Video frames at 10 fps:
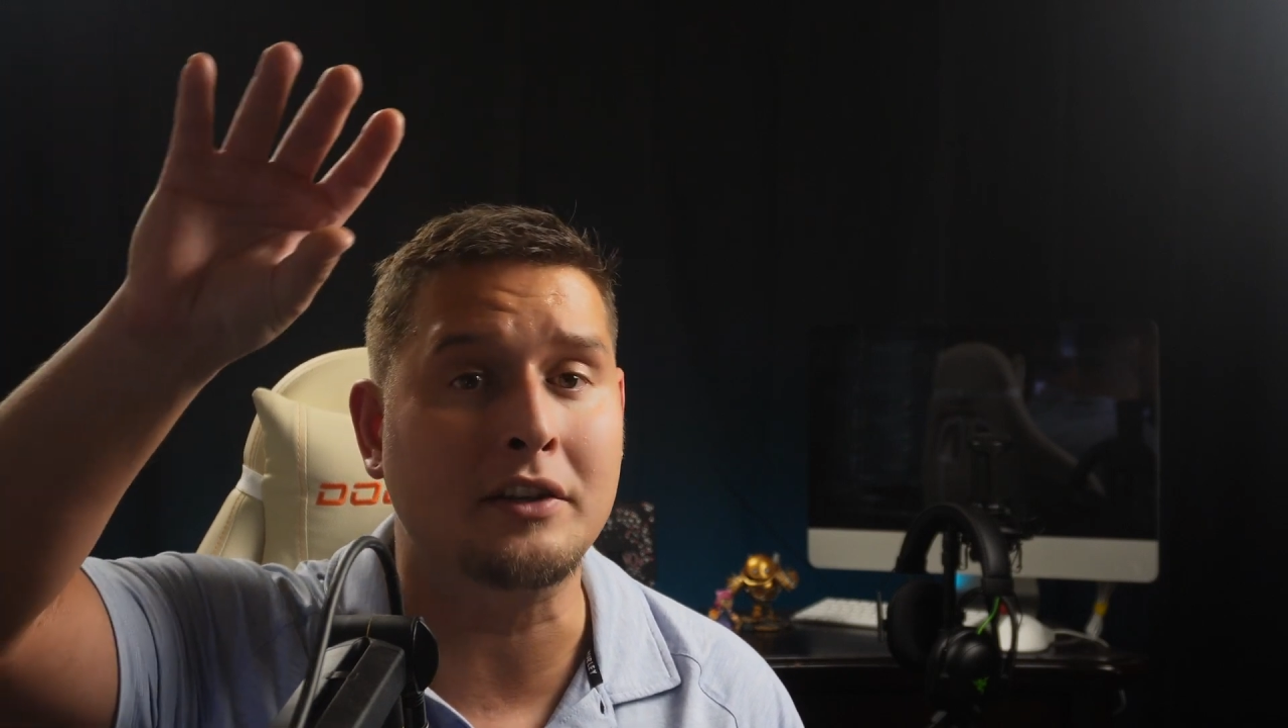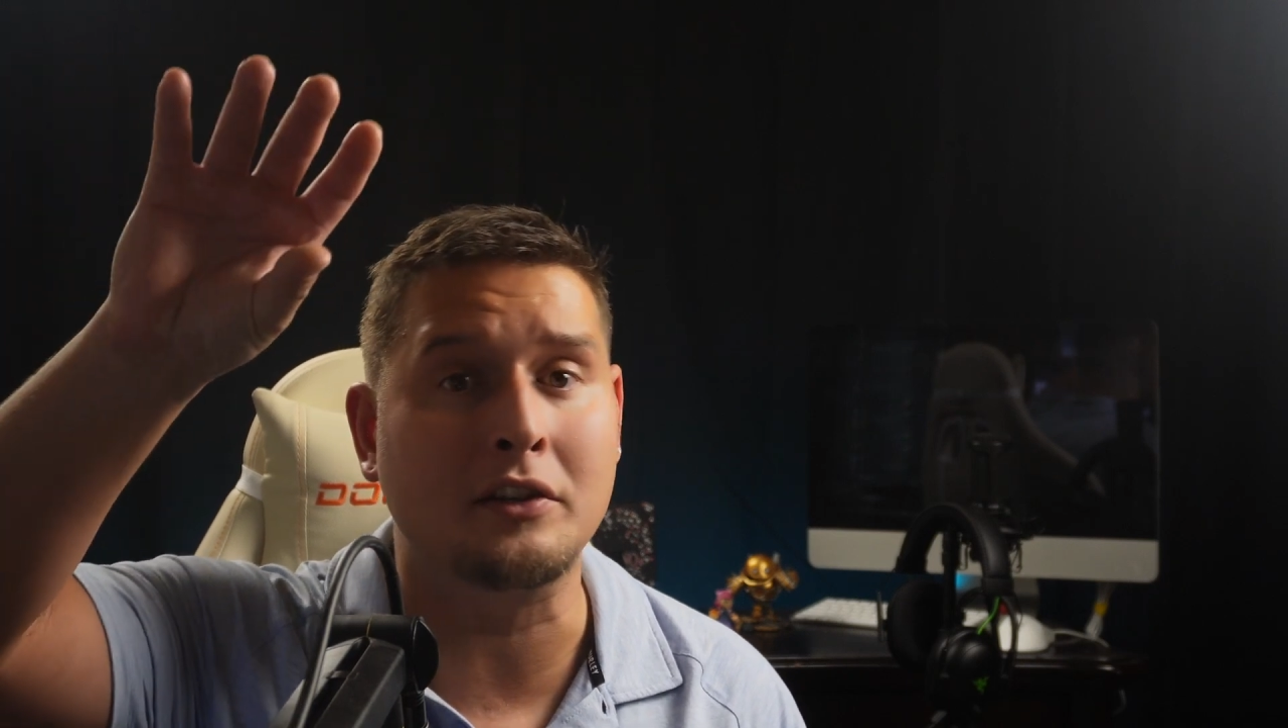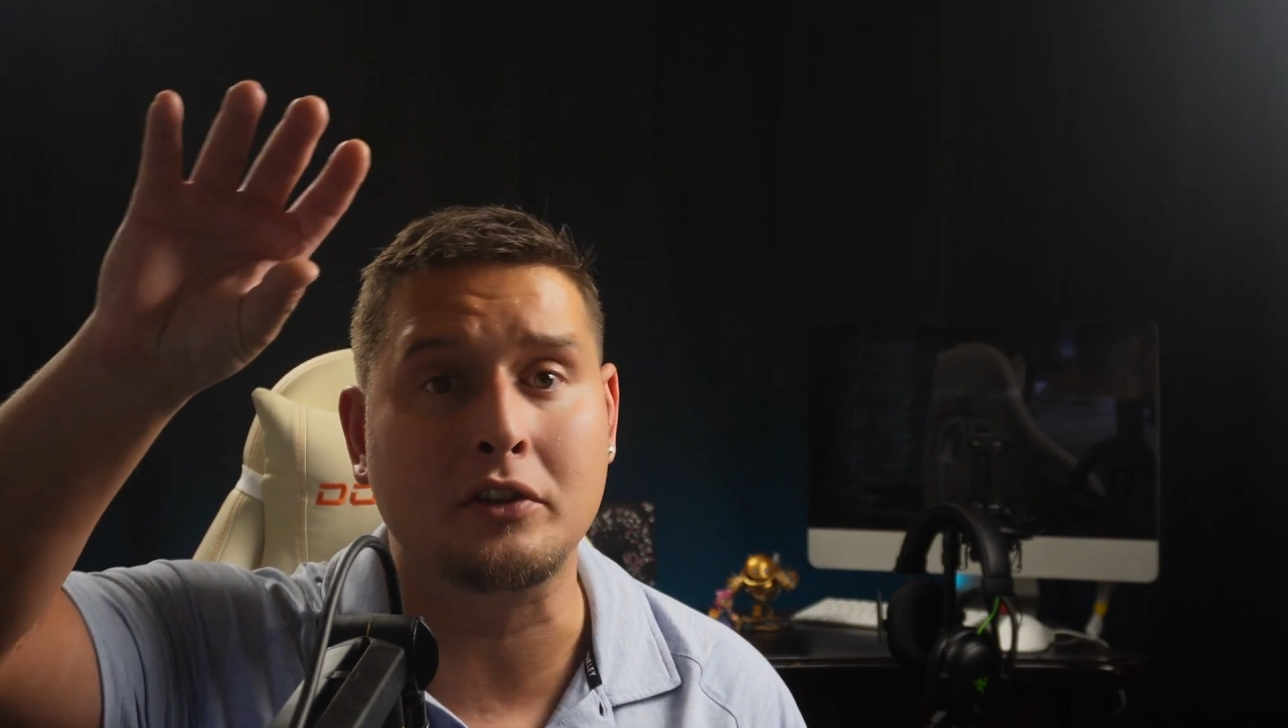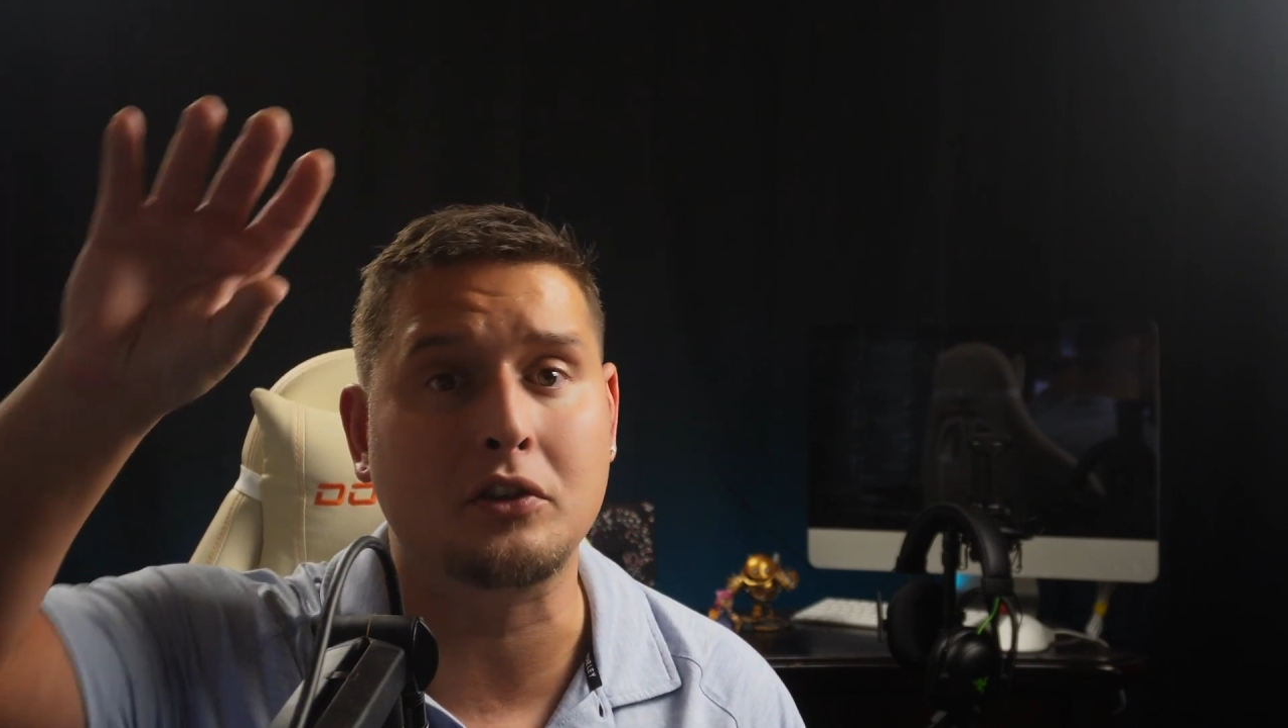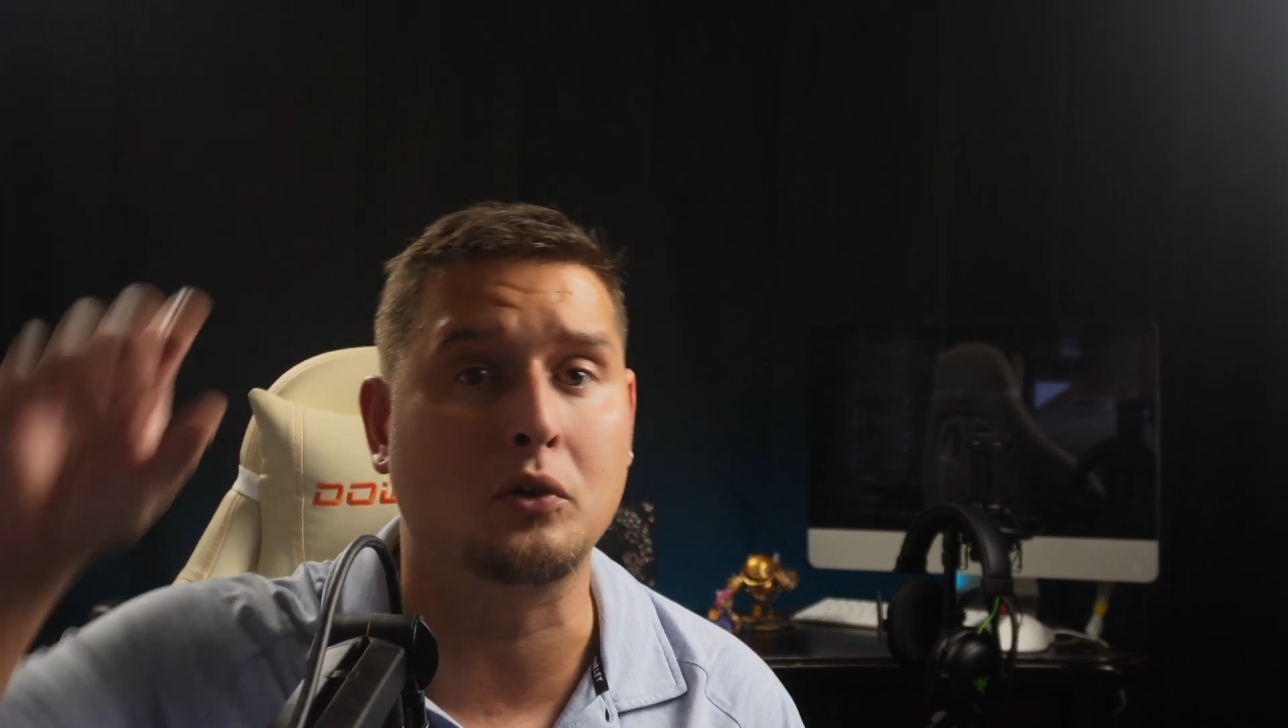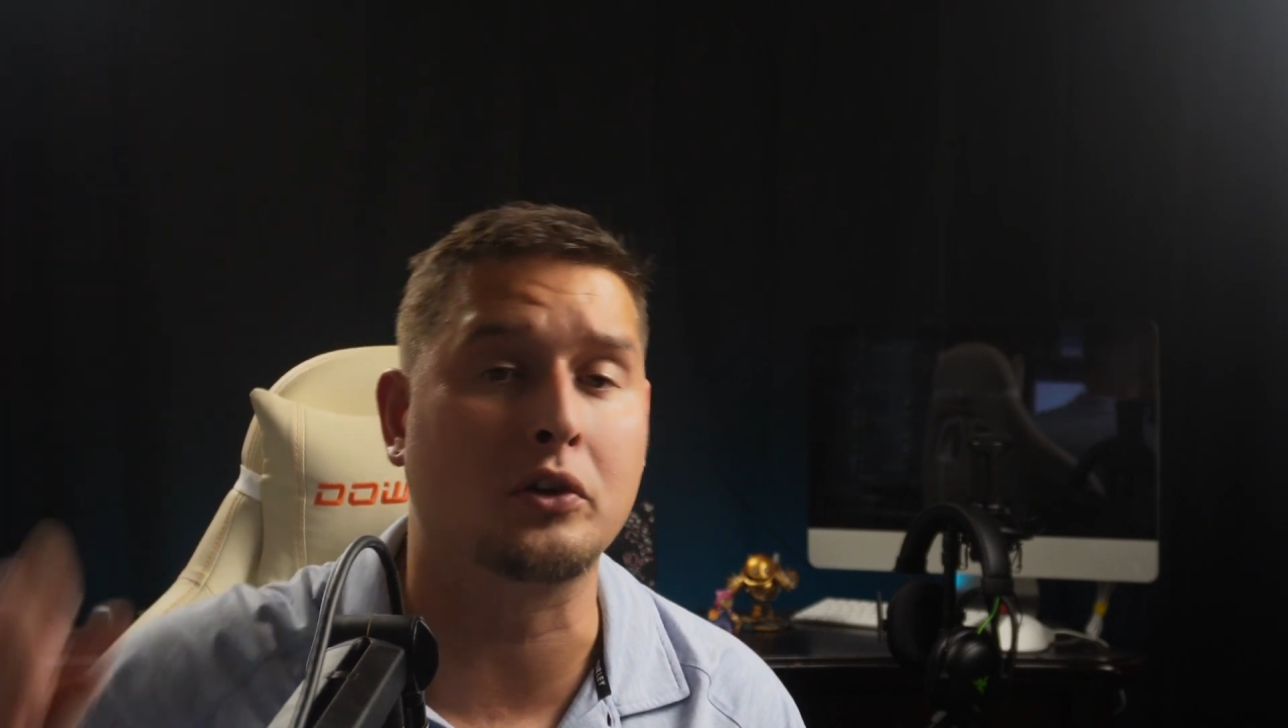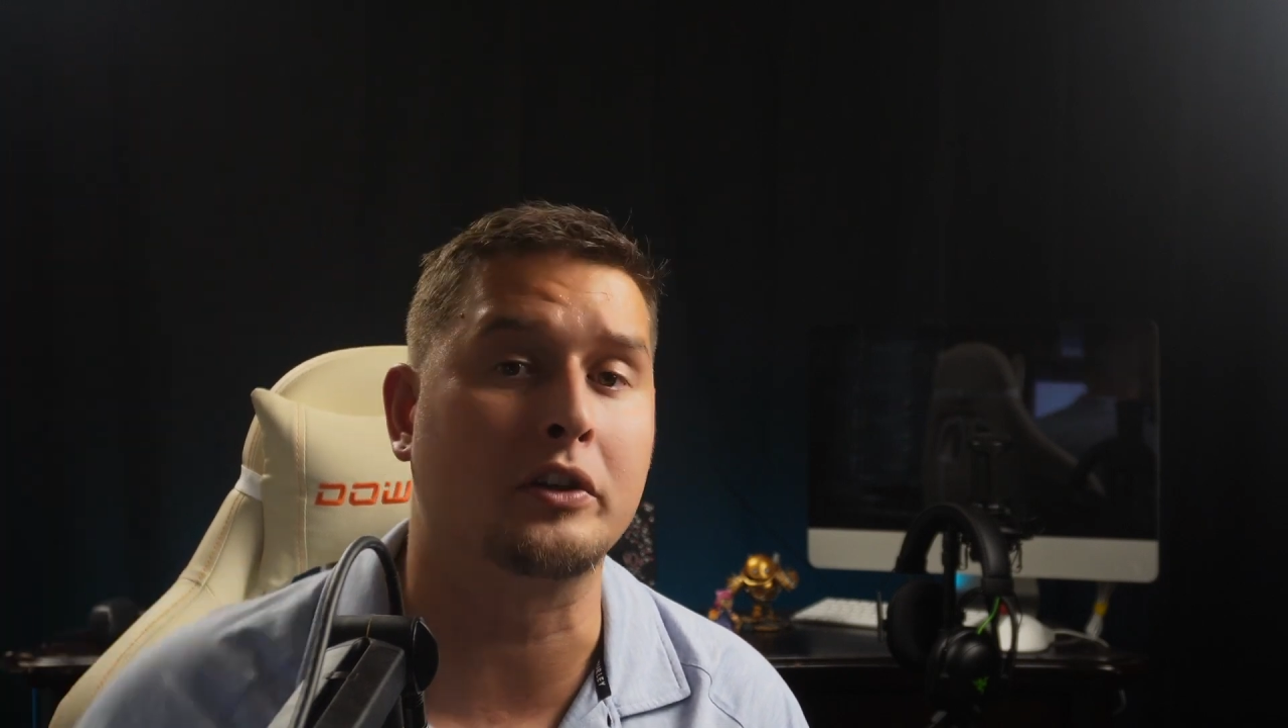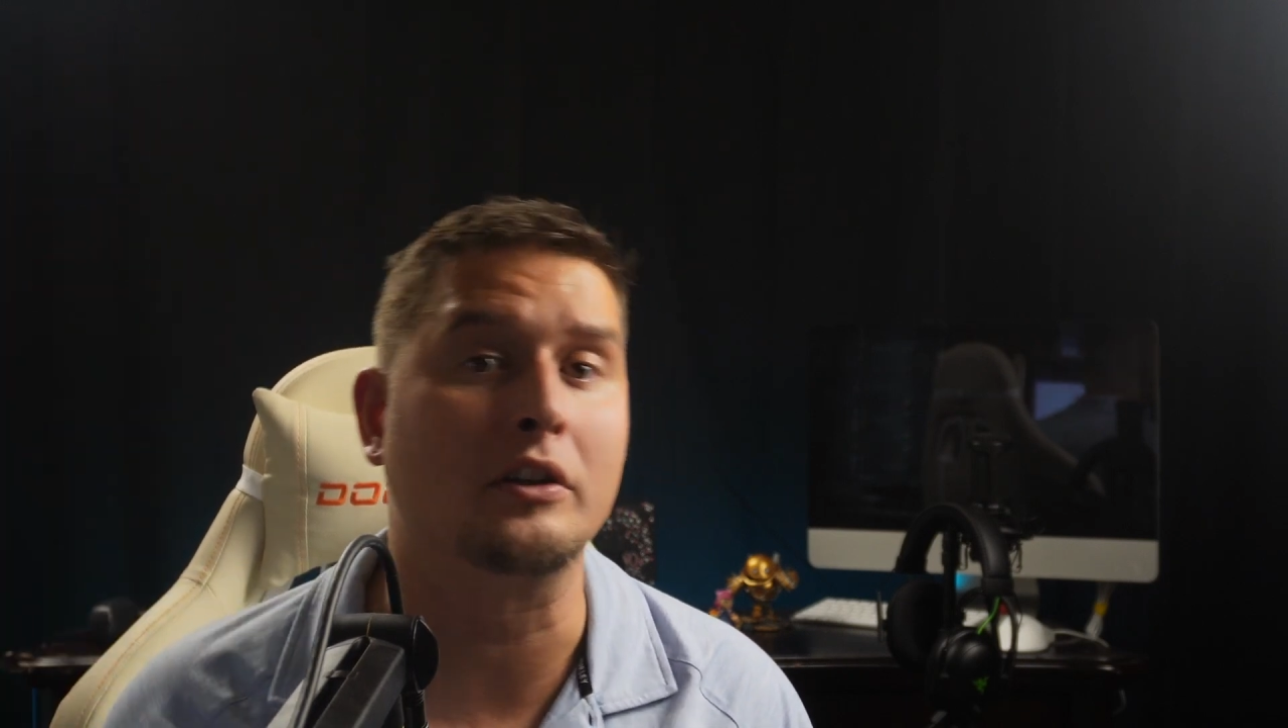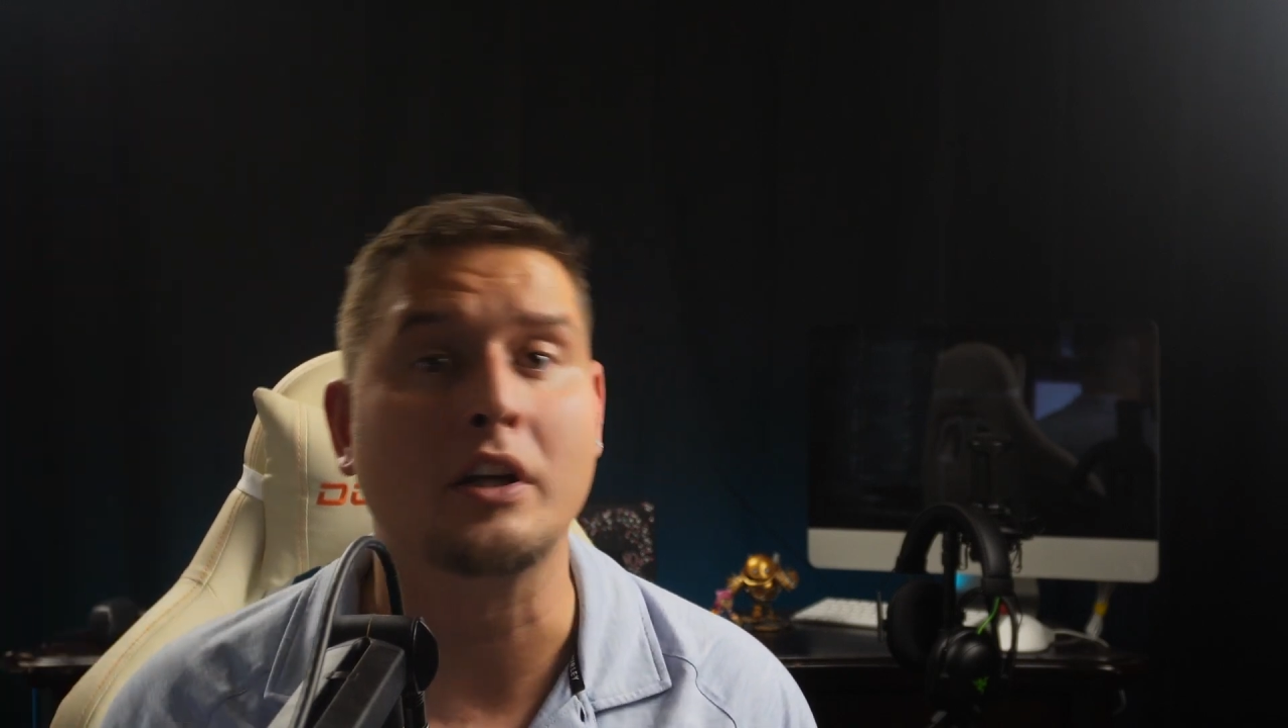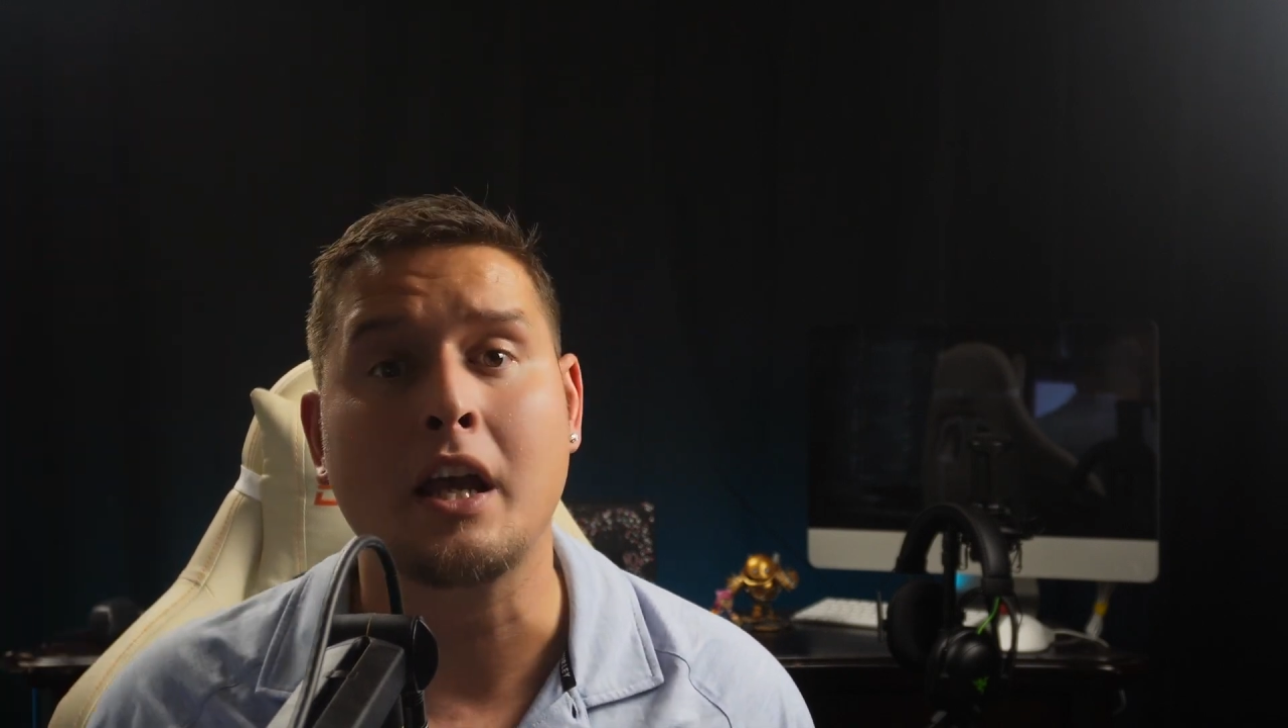there in the
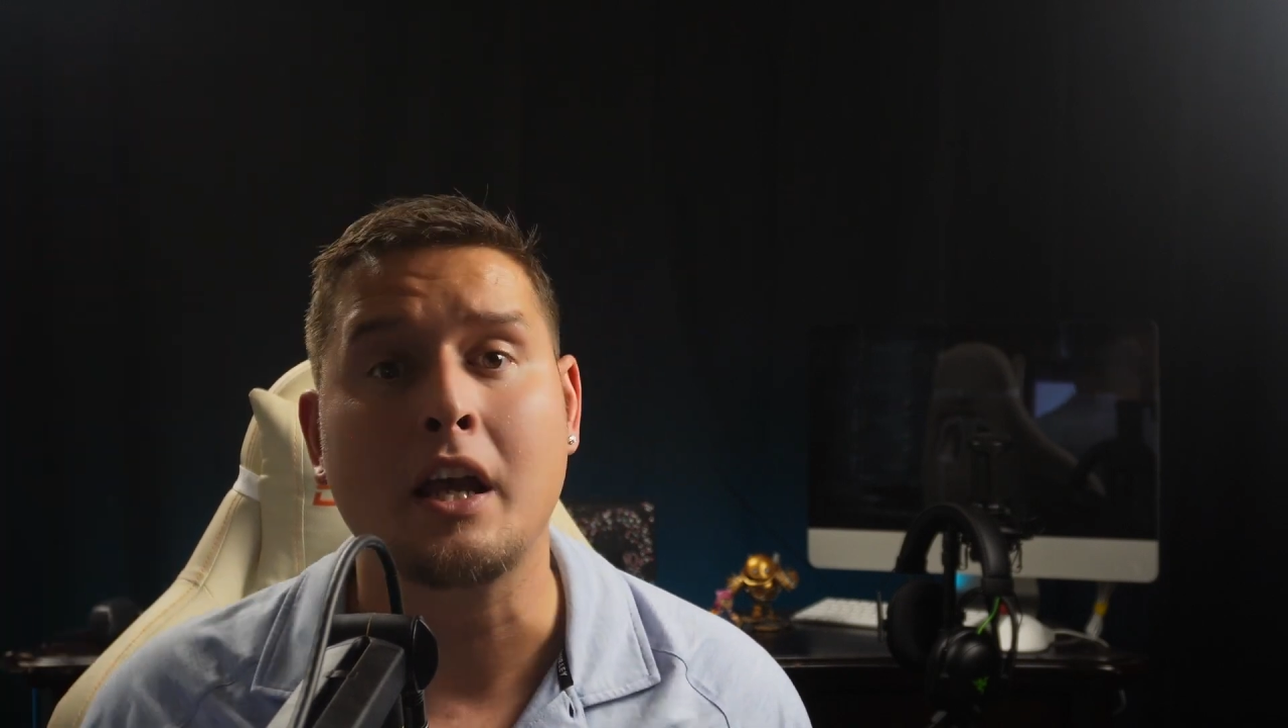corner,